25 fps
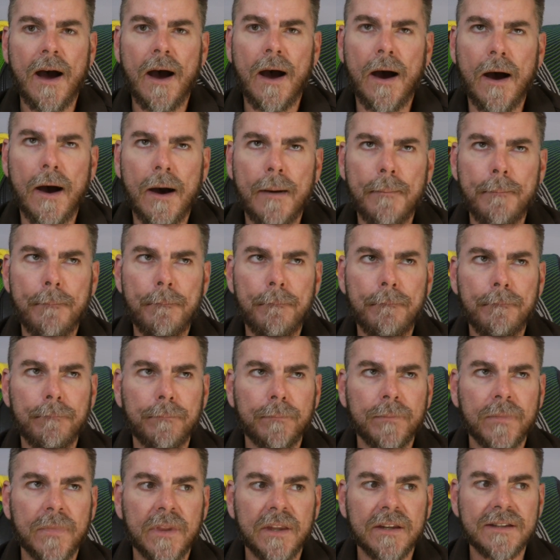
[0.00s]

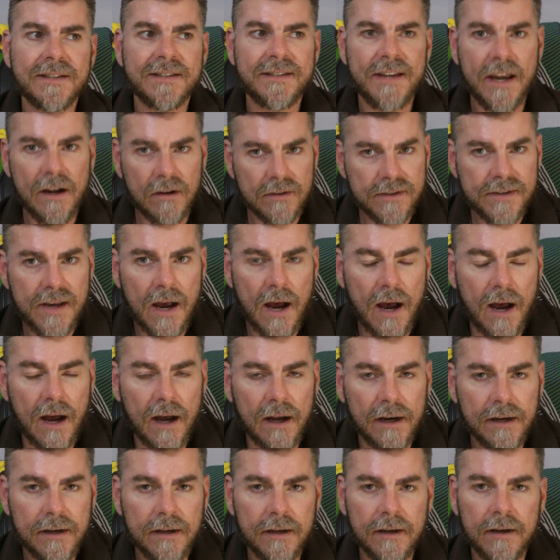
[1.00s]
Um, sounds
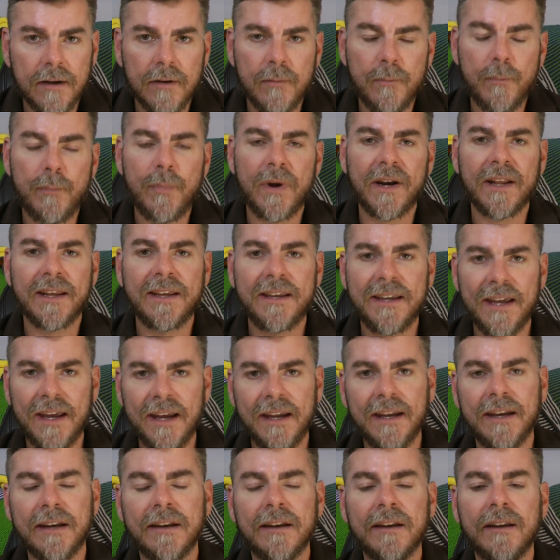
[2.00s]
hard, but
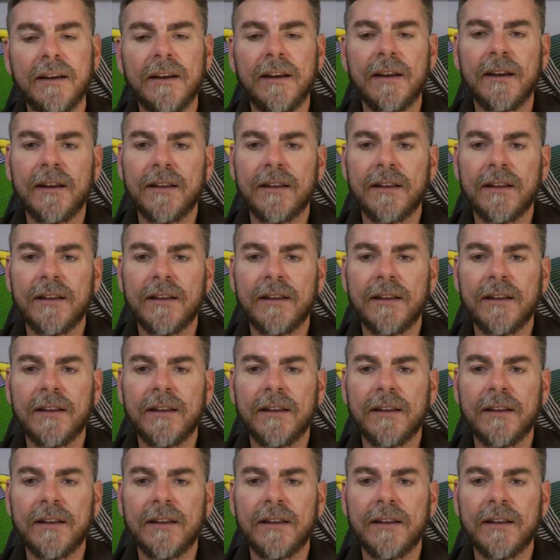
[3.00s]
again,